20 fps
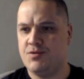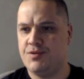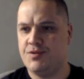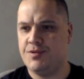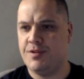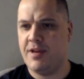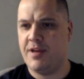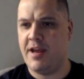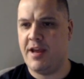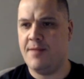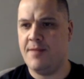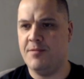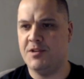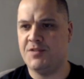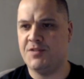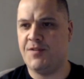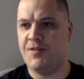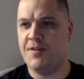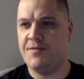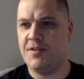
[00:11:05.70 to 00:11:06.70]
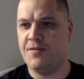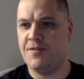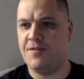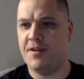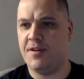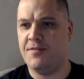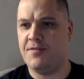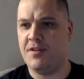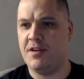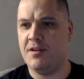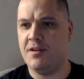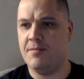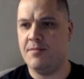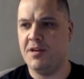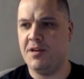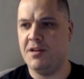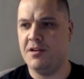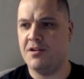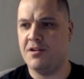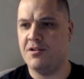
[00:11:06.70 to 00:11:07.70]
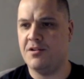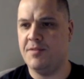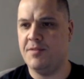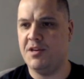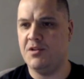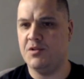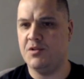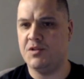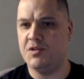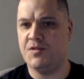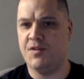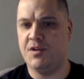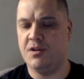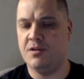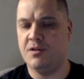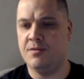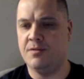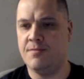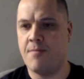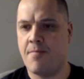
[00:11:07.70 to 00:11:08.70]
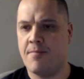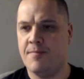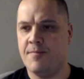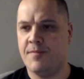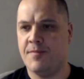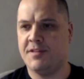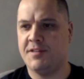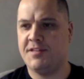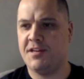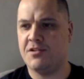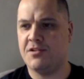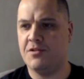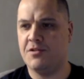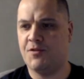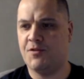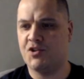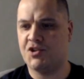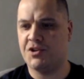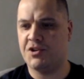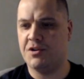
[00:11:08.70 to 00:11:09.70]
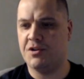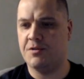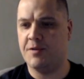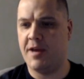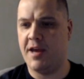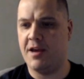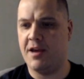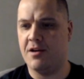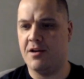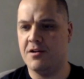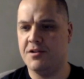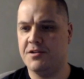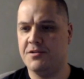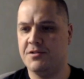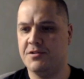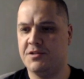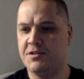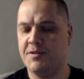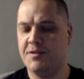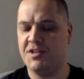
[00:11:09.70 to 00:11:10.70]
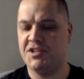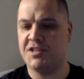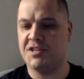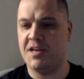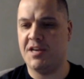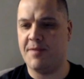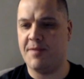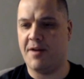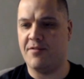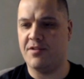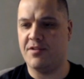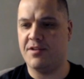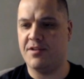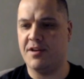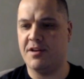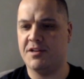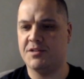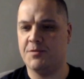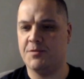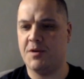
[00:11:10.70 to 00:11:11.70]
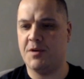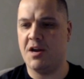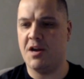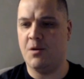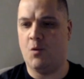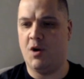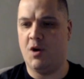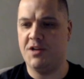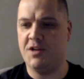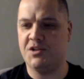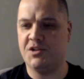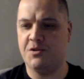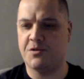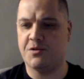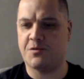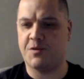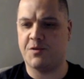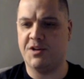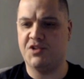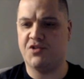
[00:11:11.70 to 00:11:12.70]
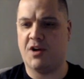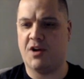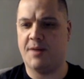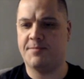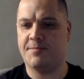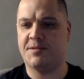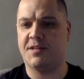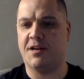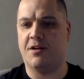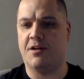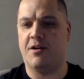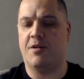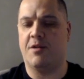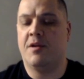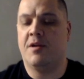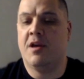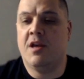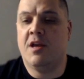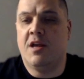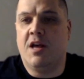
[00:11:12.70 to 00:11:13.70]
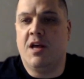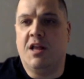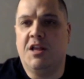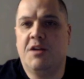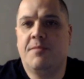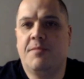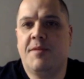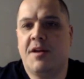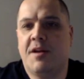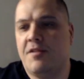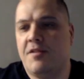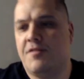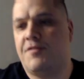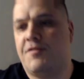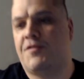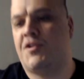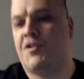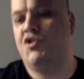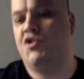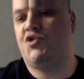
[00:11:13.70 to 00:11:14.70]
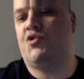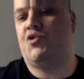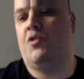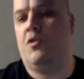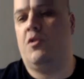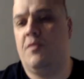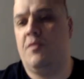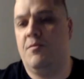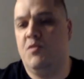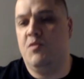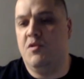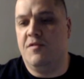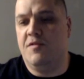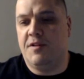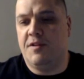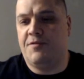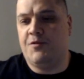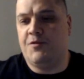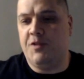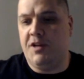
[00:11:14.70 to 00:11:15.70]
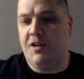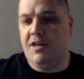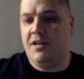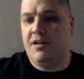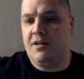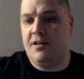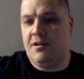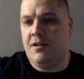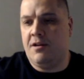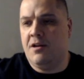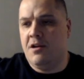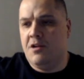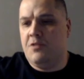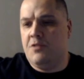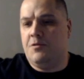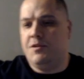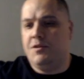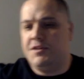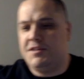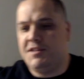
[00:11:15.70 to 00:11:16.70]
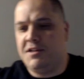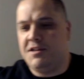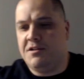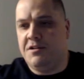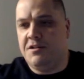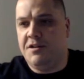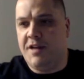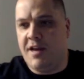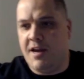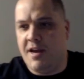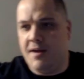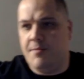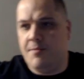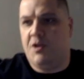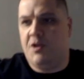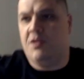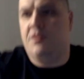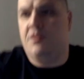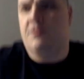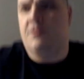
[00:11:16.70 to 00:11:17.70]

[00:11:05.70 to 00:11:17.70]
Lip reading: The hammer is 50-50. I mean, it could be useful. Sickle for sure we hang on to. So we just keep everything because we got a 1, 2, 3 drops there and a little bit of control removal if we need it with the sickle and the hammer.